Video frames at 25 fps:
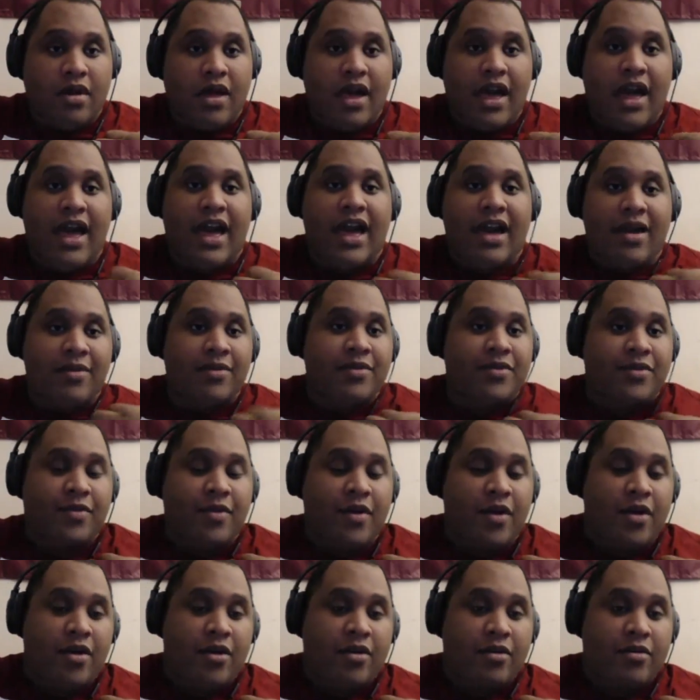I was
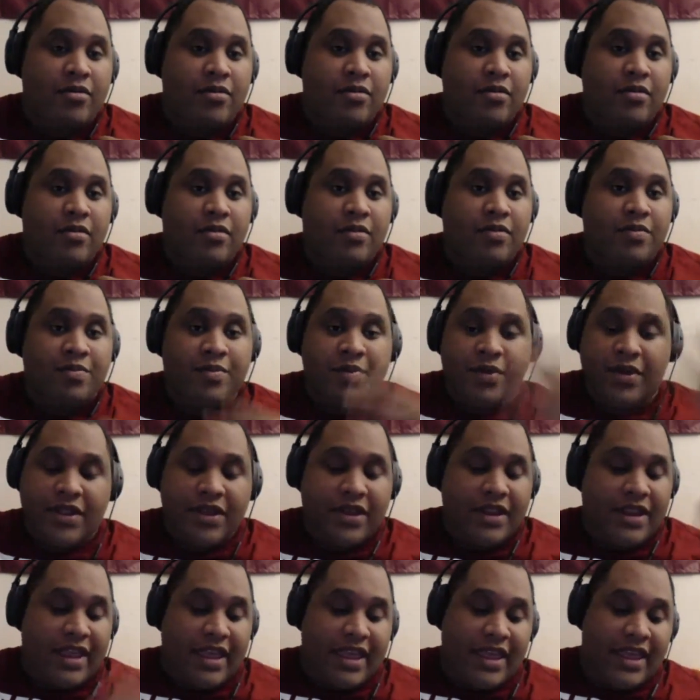wrong, but
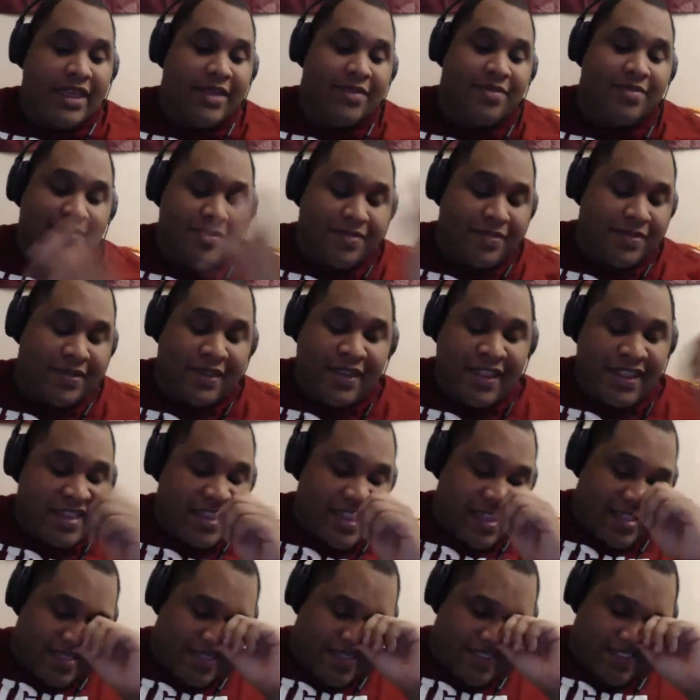
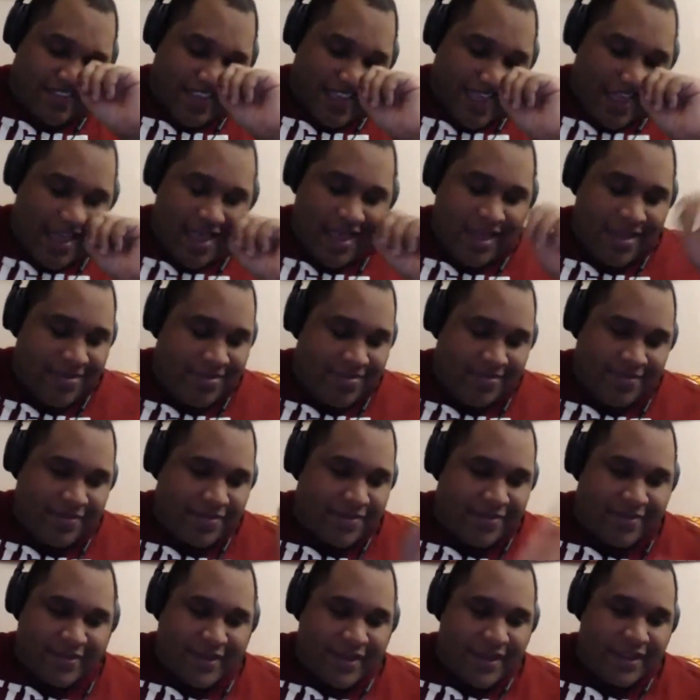that's
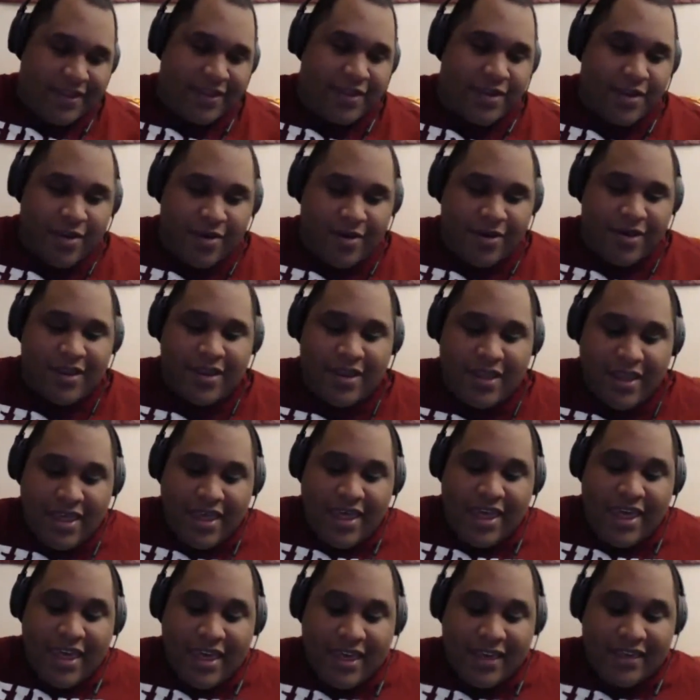and you know he
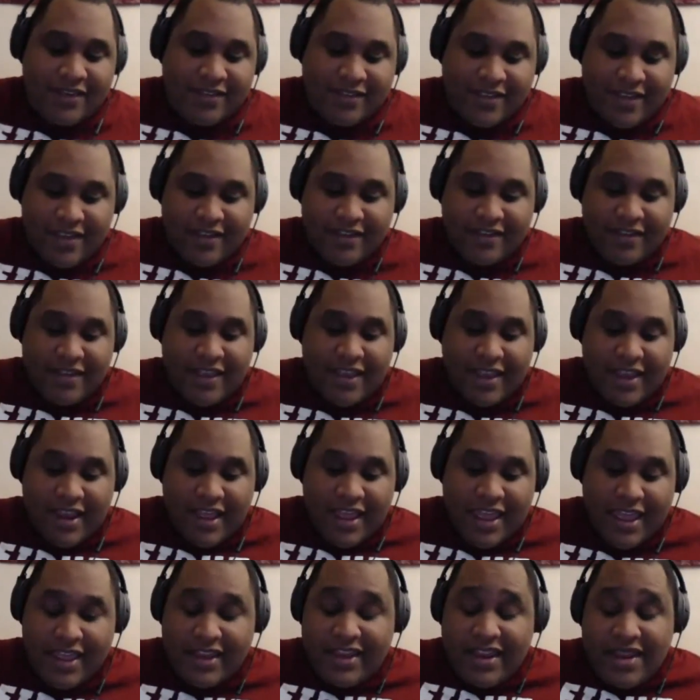says that
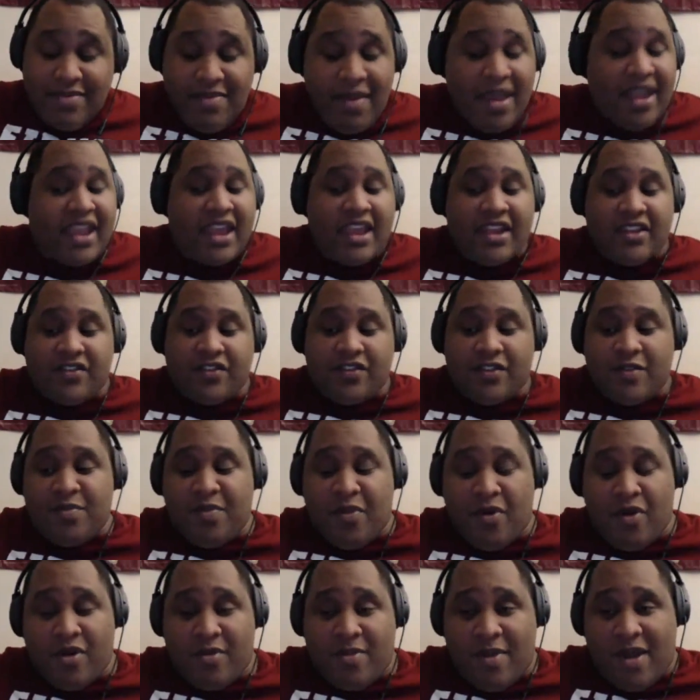he did make an interesting
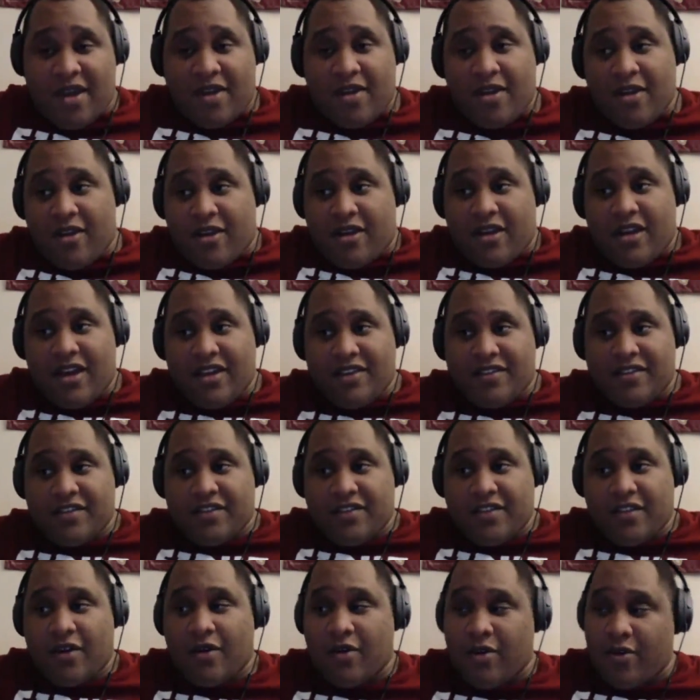point about Kirk Cousins
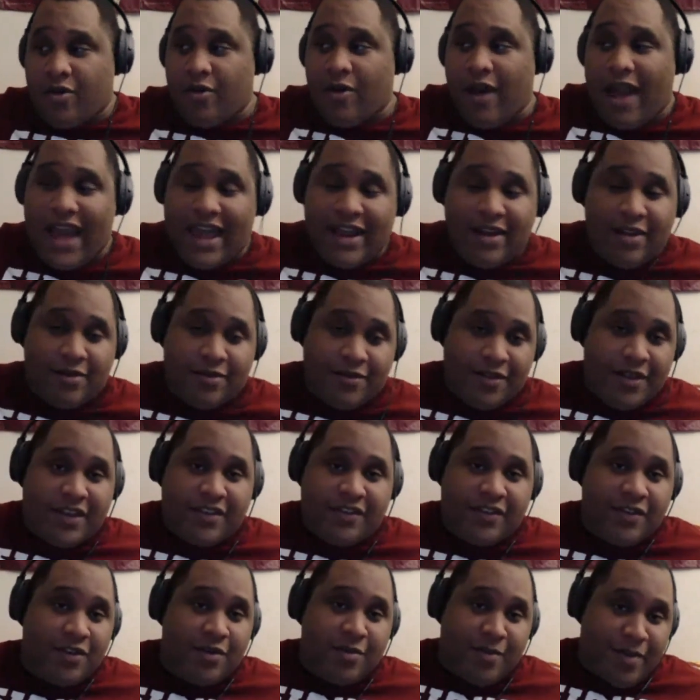though, who I don't think is
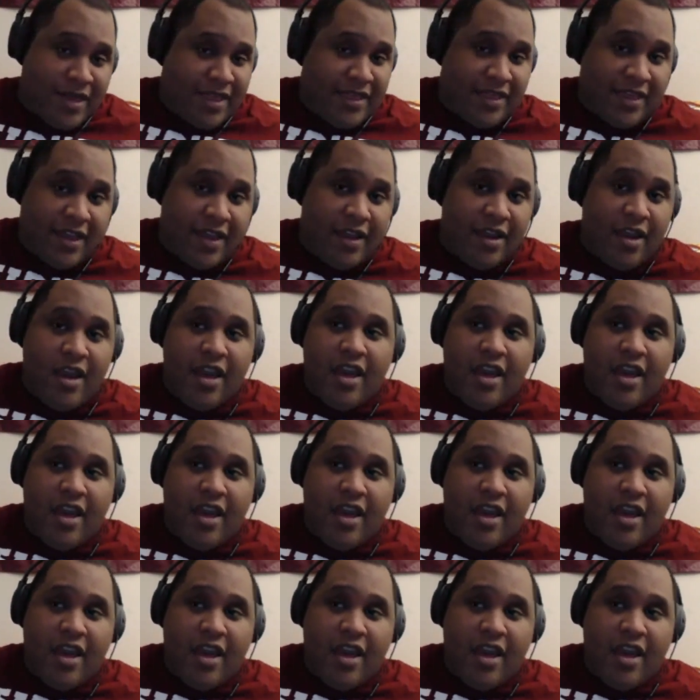going to be there.